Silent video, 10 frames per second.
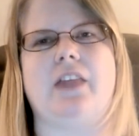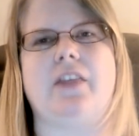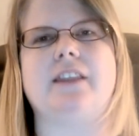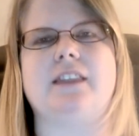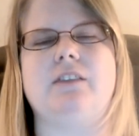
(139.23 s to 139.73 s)
I
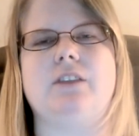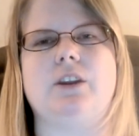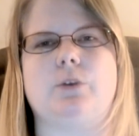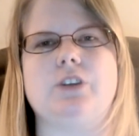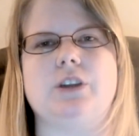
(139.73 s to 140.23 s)
think the evening
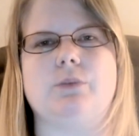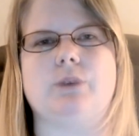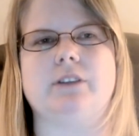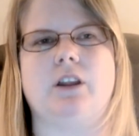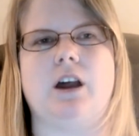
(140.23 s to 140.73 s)
routine
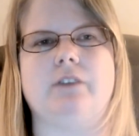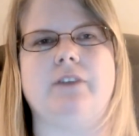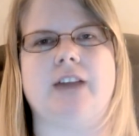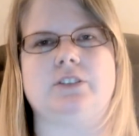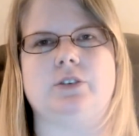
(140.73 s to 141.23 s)
was a lot
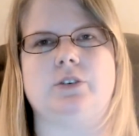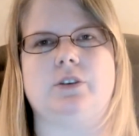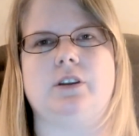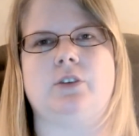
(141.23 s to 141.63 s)
faster